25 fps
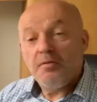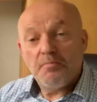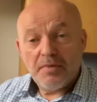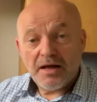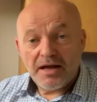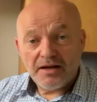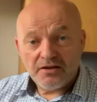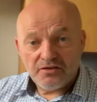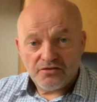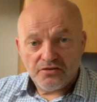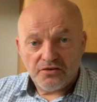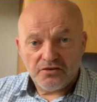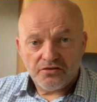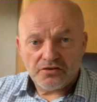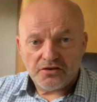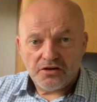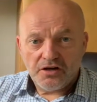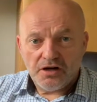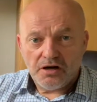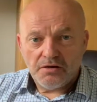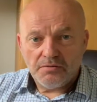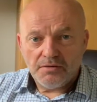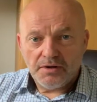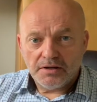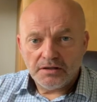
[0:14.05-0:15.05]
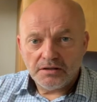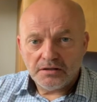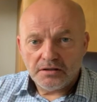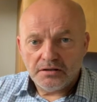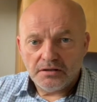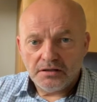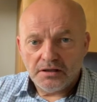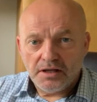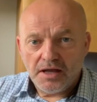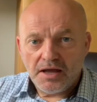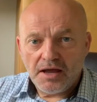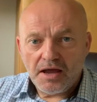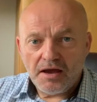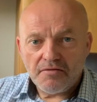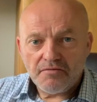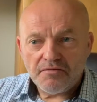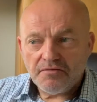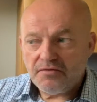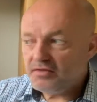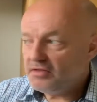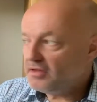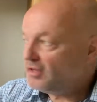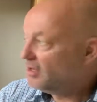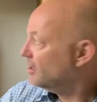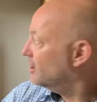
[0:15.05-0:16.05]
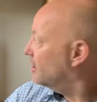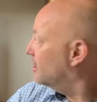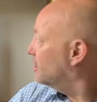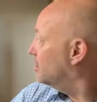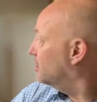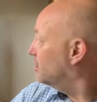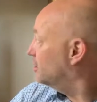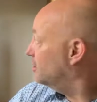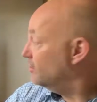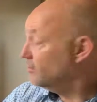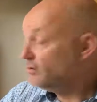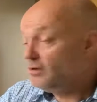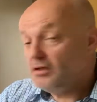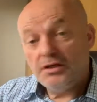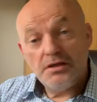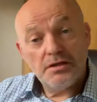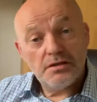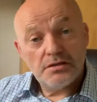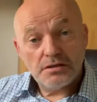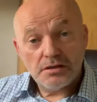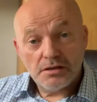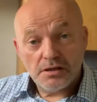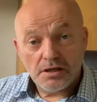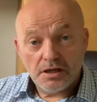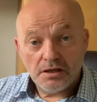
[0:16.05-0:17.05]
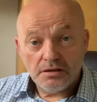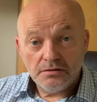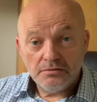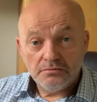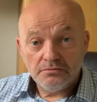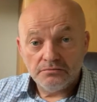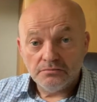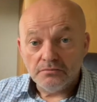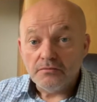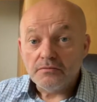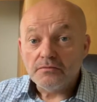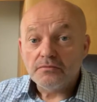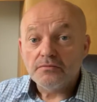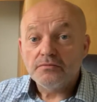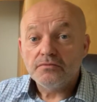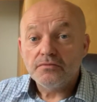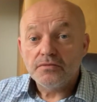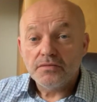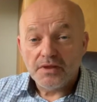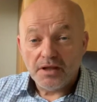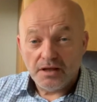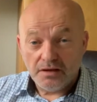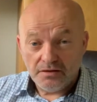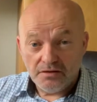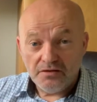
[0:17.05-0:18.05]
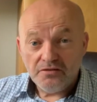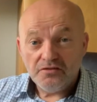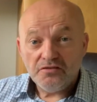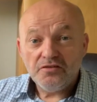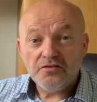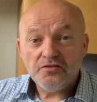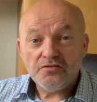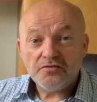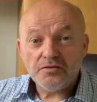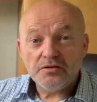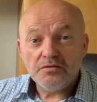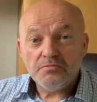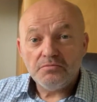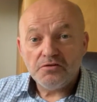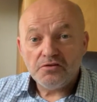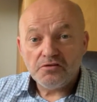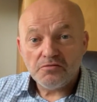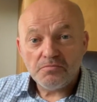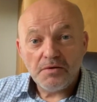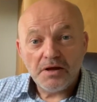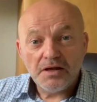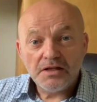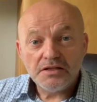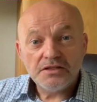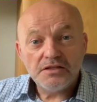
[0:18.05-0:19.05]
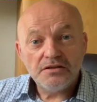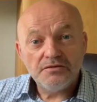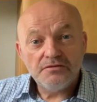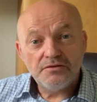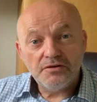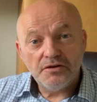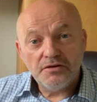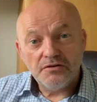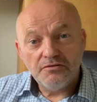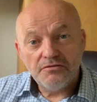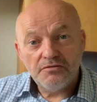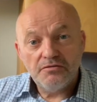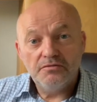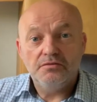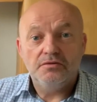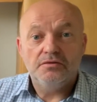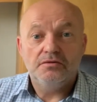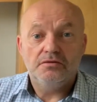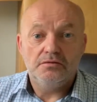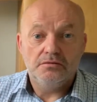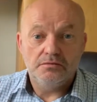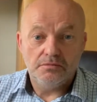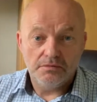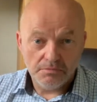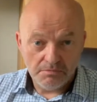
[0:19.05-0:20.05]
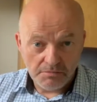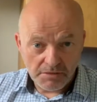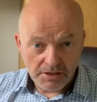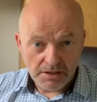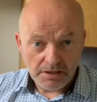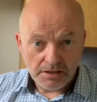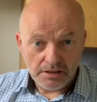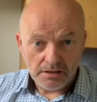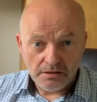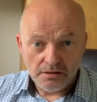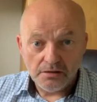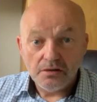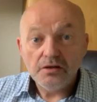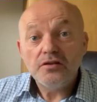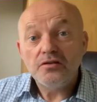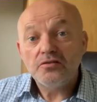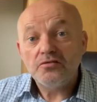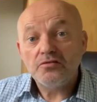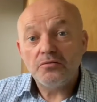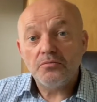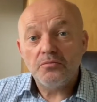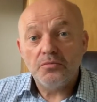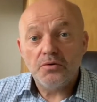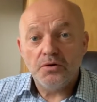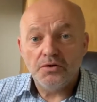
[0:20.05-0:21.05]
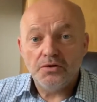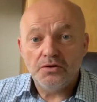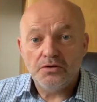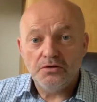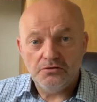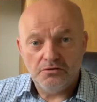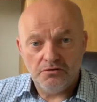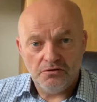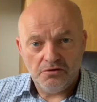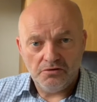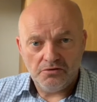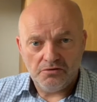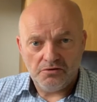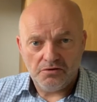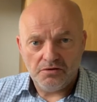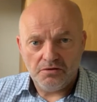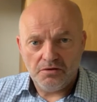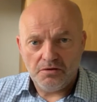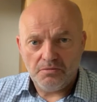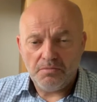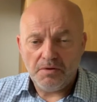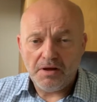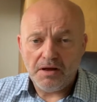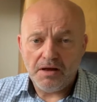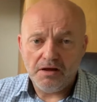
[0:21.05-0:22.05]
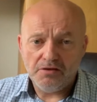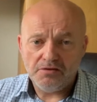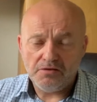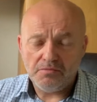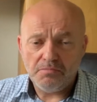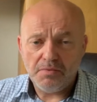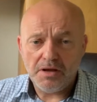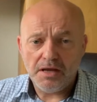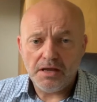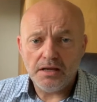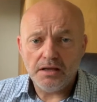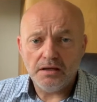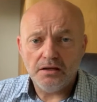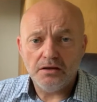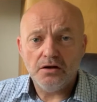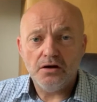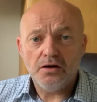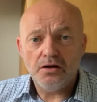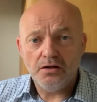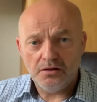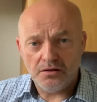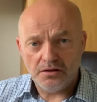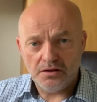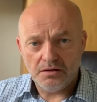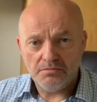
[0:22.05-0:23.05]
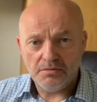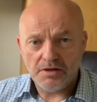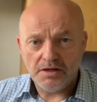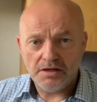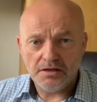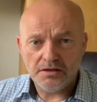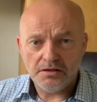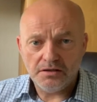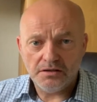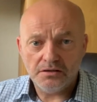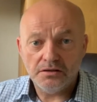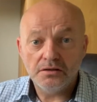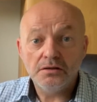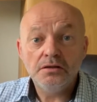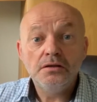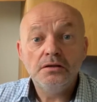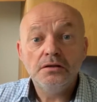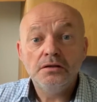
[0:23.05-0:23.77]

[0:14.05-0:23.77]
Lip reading: Paxos Car Rental, everything you need to know. Now this is from the perspective of me, someone who as a paying holidaymaker